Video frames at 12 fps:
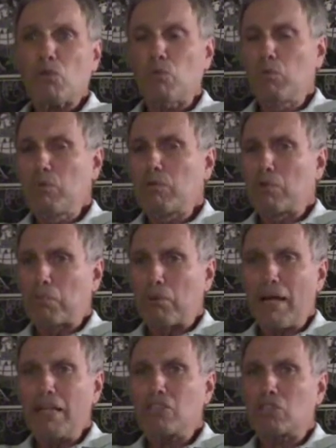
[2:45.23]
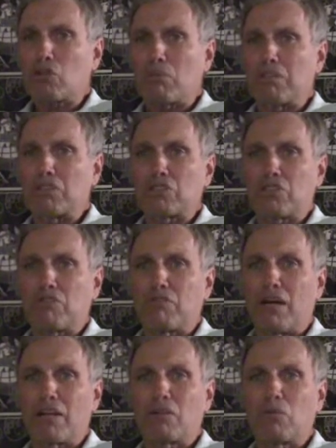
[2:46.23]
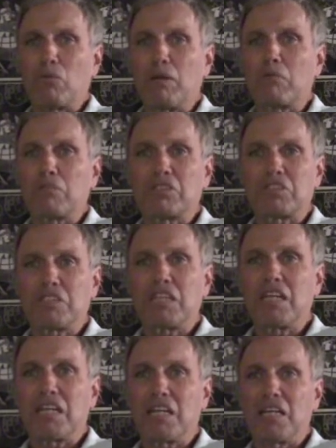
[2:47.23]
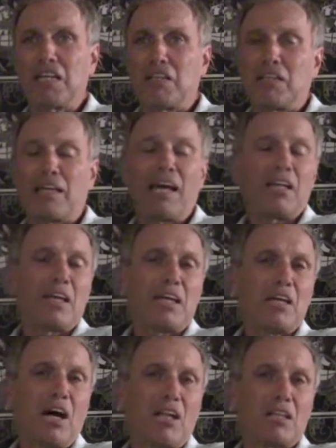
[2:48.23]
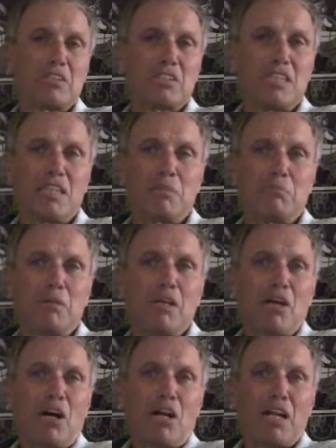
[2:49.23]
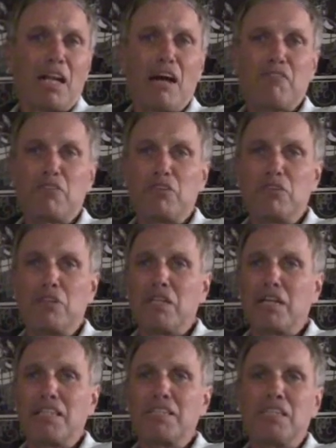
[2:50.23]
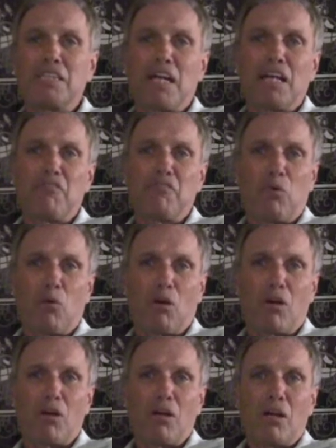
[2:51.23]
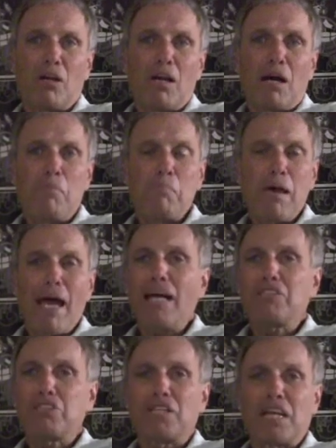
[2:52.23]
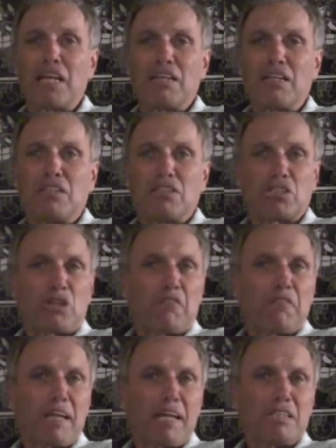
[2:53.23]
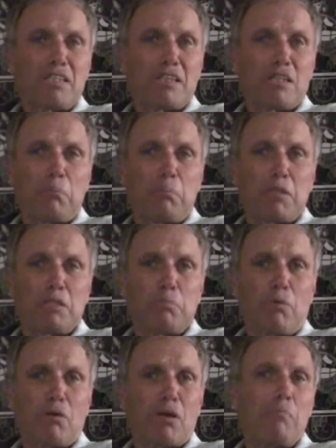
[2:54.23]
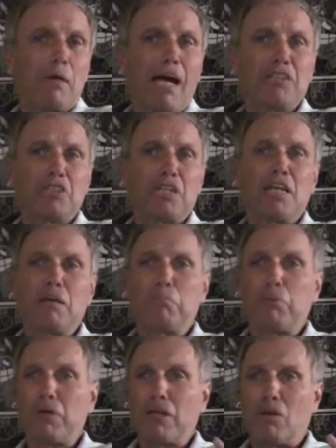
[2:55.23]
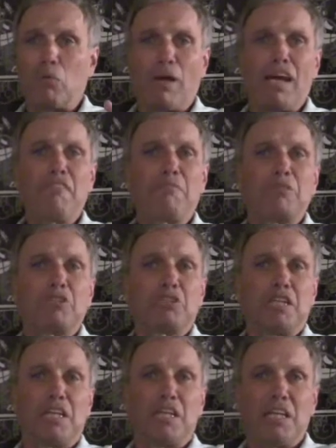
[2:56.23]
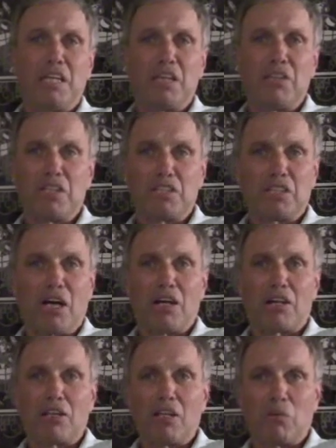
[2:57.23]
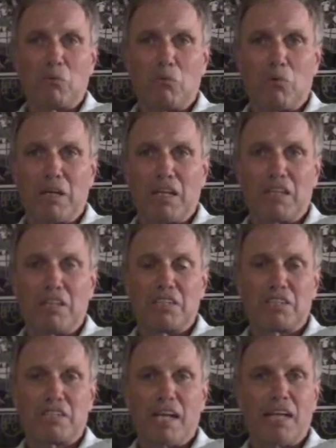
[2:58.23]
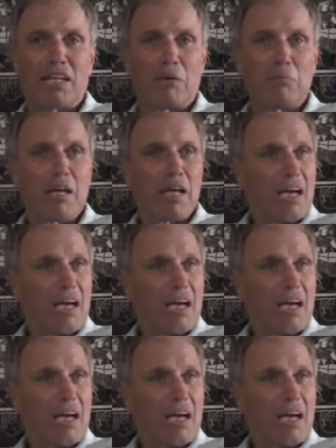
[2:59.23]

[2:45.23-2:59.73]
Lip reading: when we were brainstorming Surfrider, we were sitting in the LA Coliseum on an afternoon in 1984, imagining surfing as an Olympic sport, imagining putting a wave machine in the tunnel at one end of the stadium